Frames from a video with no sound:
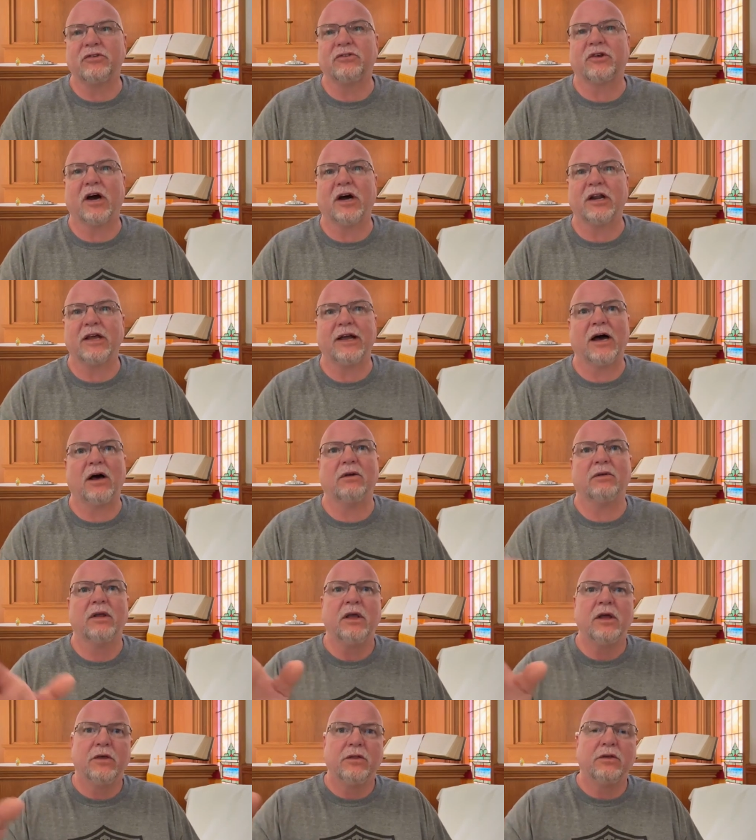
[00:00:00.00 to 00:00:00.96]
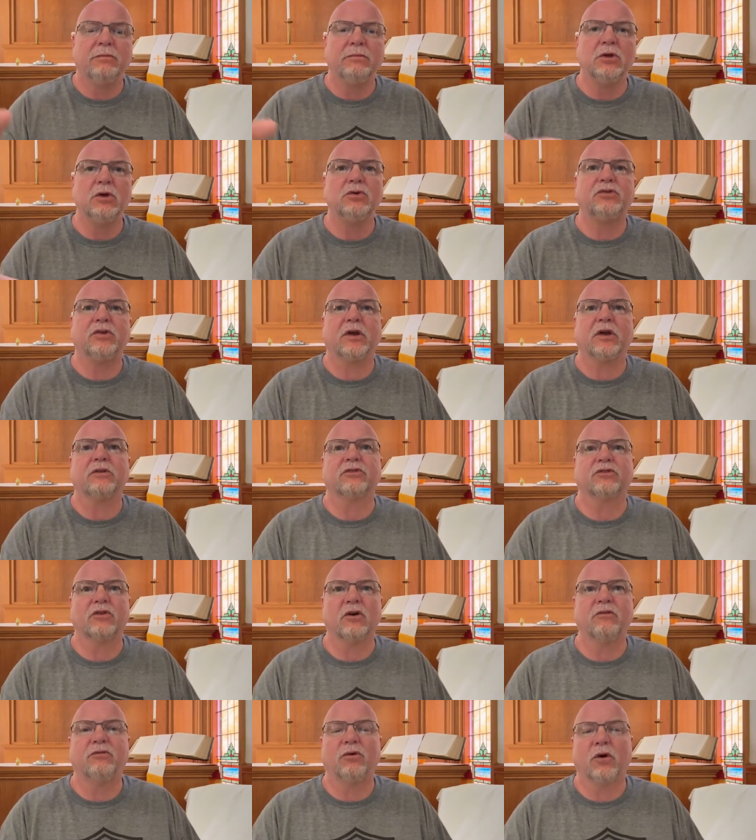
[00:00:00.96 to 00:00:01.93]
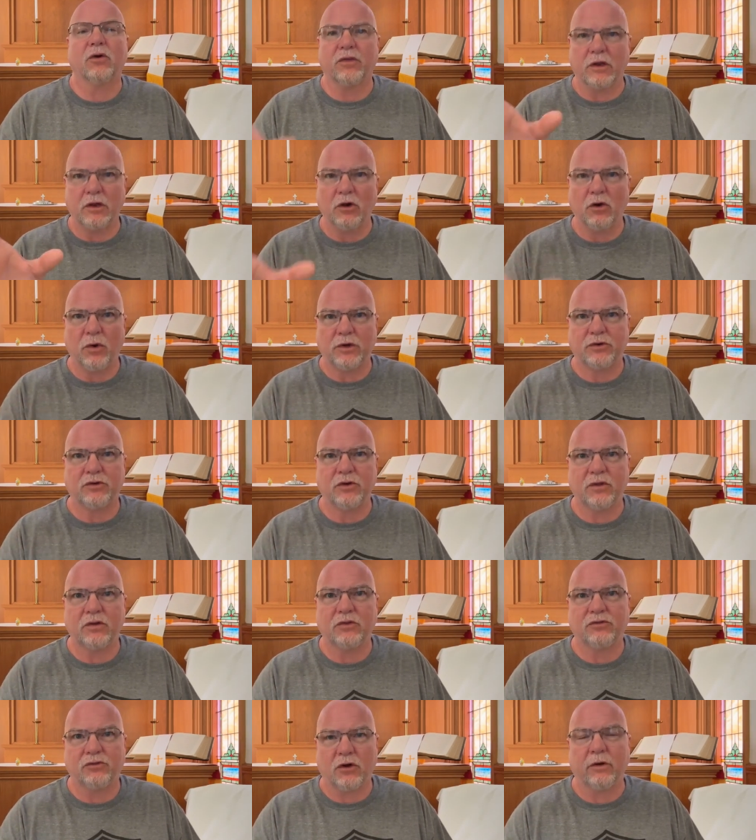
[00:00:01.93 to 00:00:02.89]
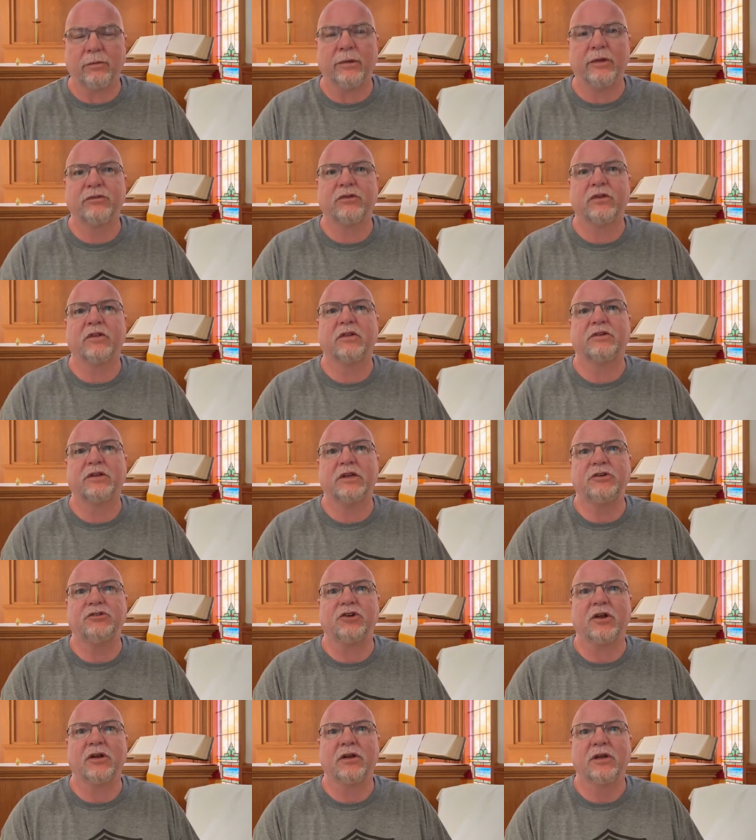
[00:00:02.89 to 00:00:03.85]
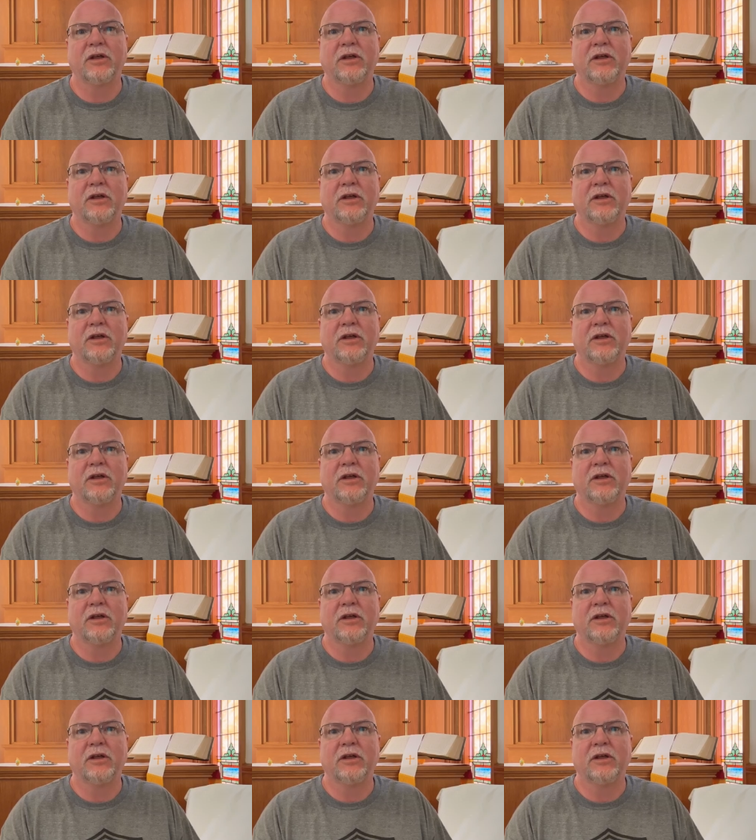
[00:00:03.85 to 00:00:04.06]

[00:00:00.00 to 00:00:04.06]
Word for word: He's cutting out the music and so forth and going to the sermons and the teaching.